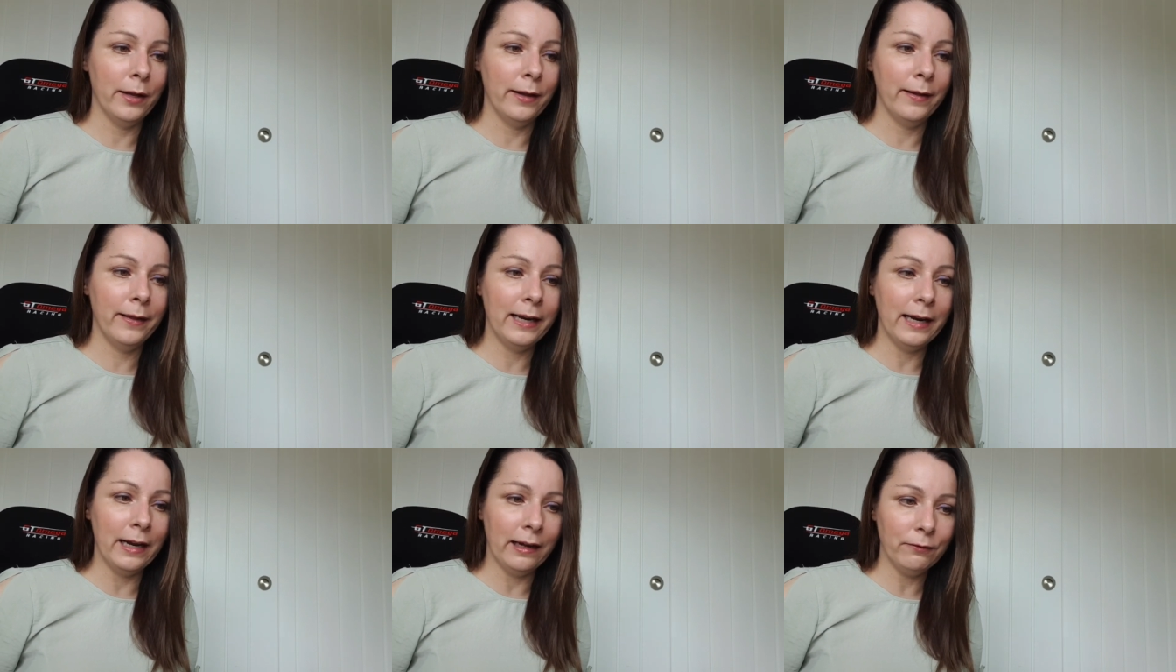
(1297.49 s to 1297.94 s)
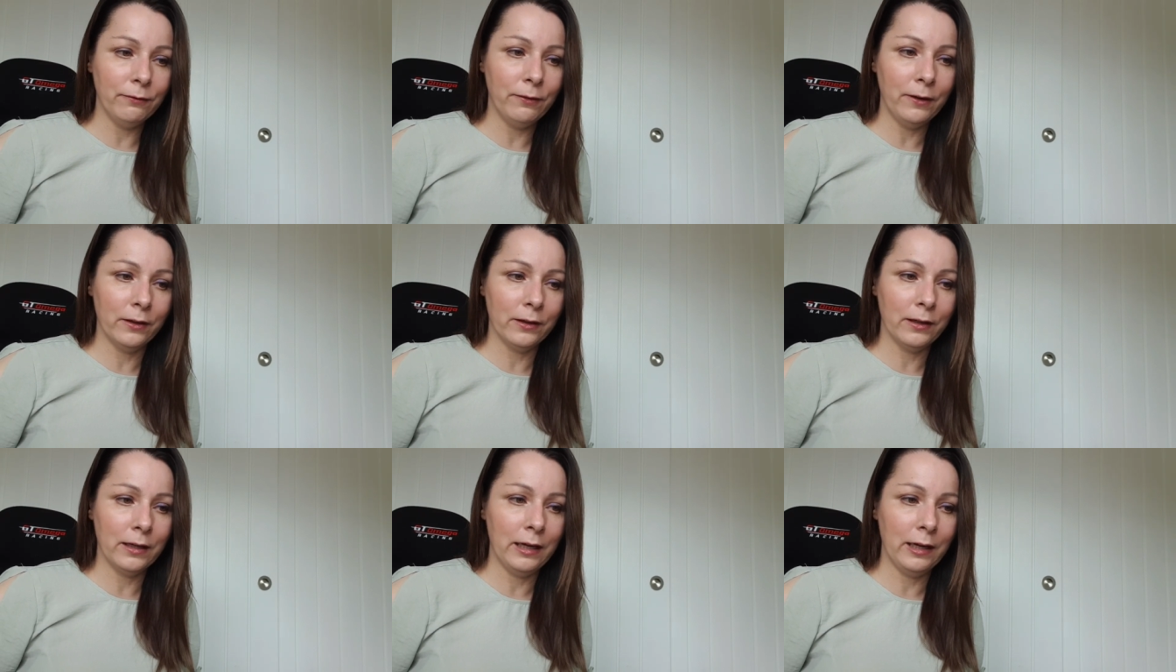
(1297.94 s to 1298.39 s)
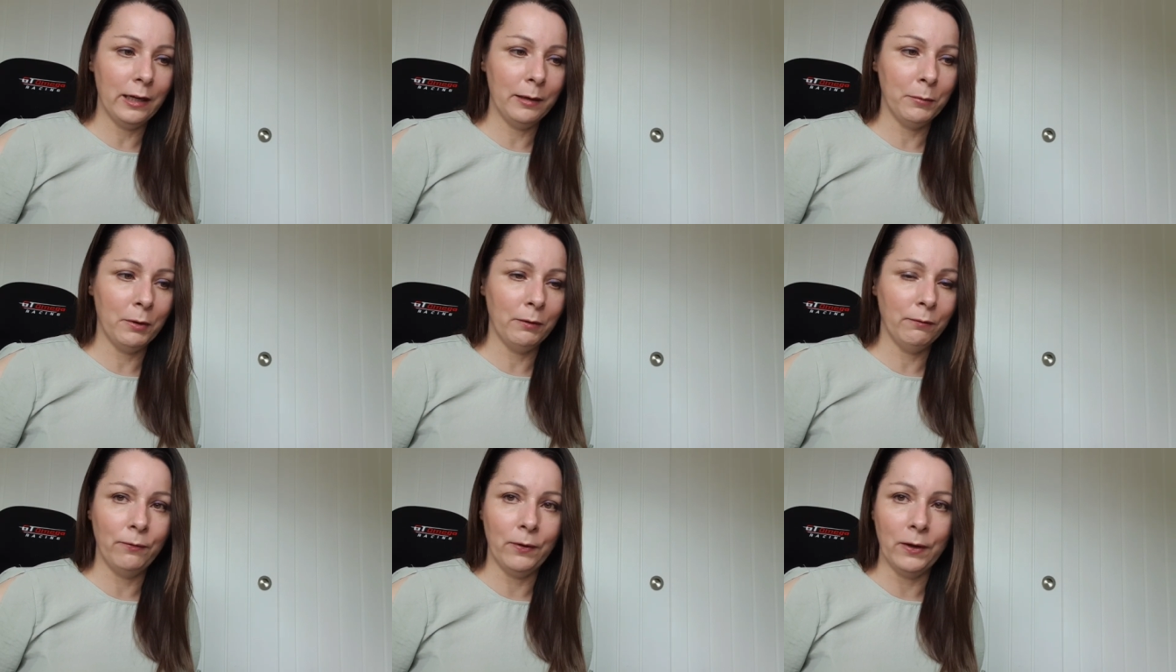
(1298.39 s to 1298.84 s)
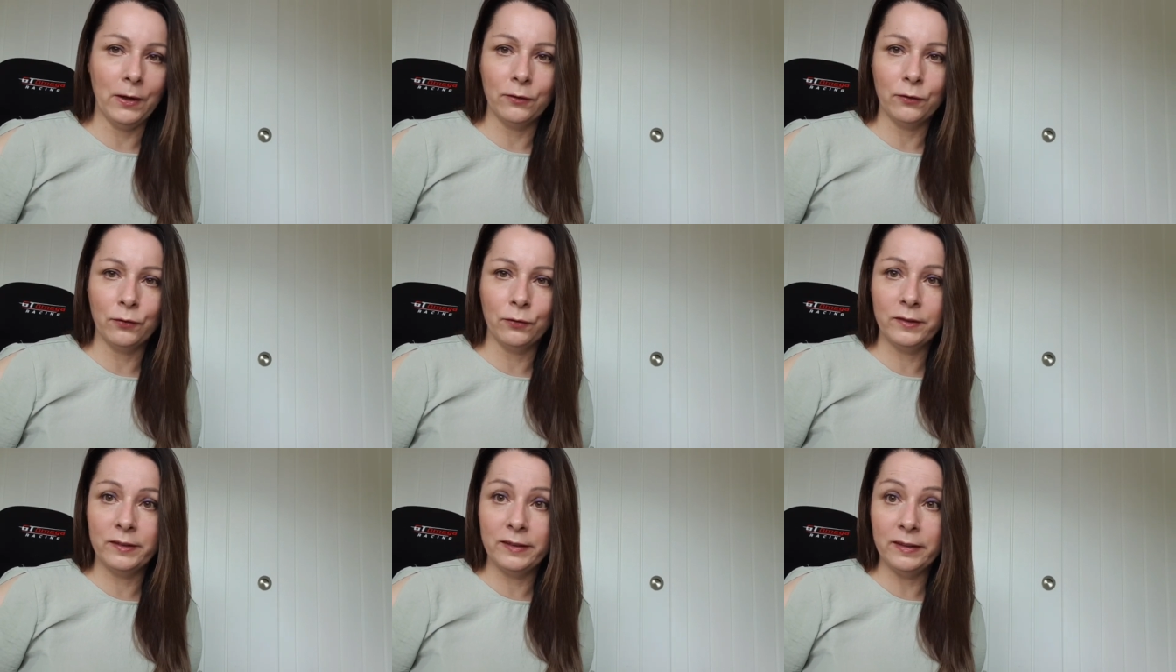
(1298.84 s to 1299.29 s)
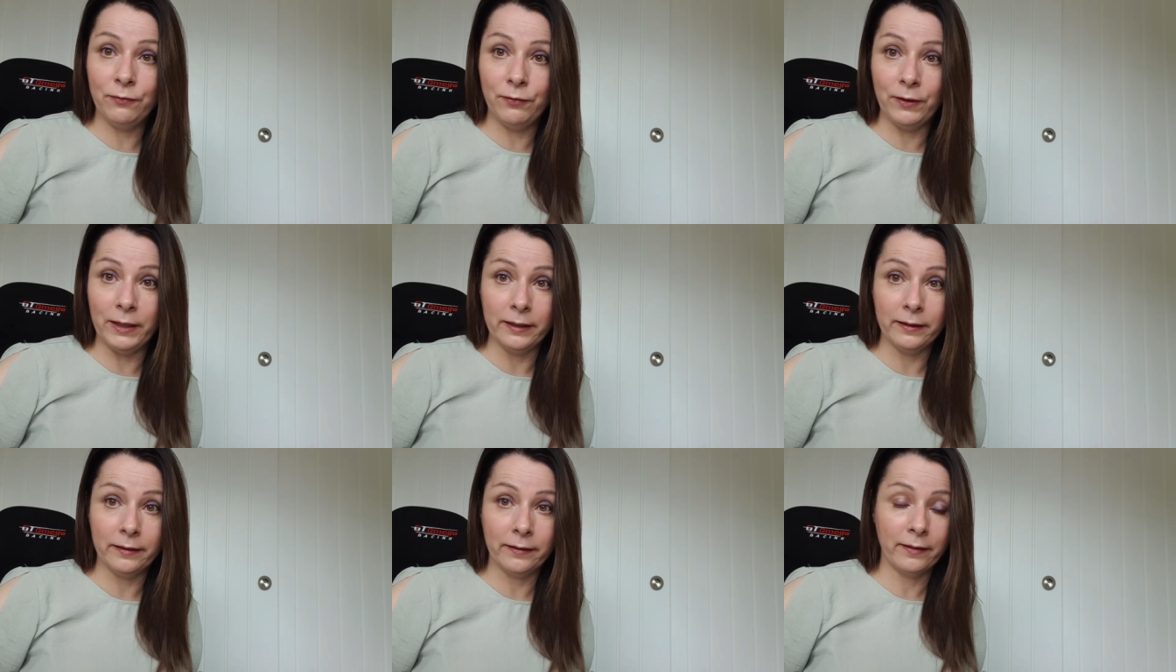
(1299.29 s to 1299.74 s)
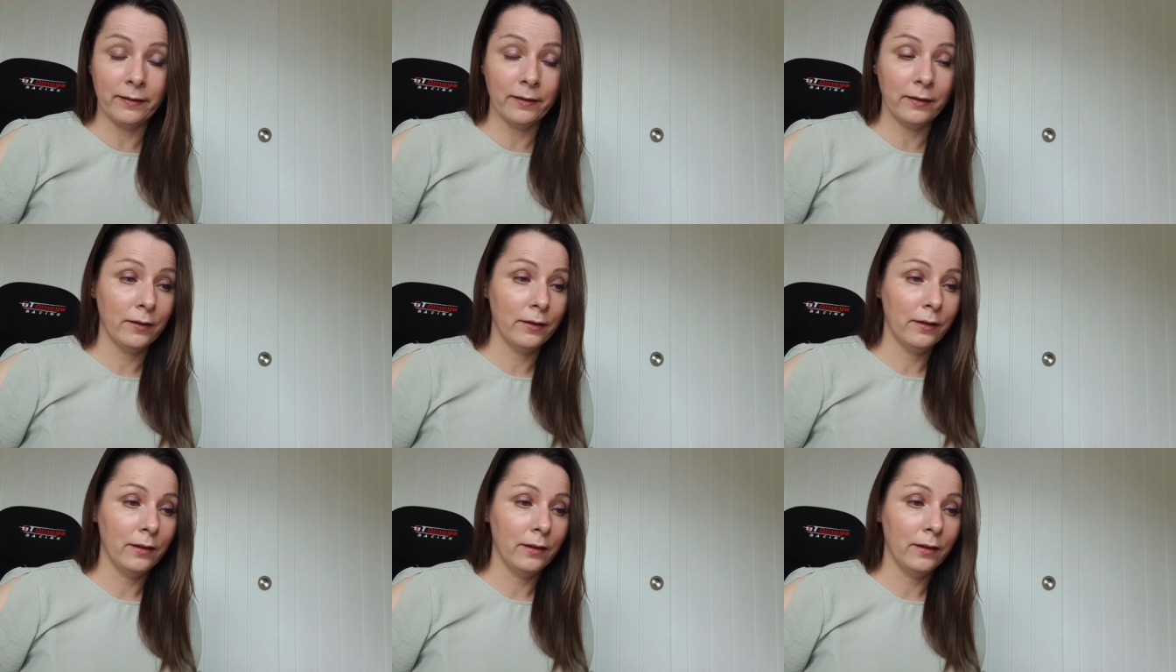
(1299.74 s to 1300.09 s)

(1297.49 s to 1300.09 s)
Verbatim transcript: And then advert came on first for Ziffit,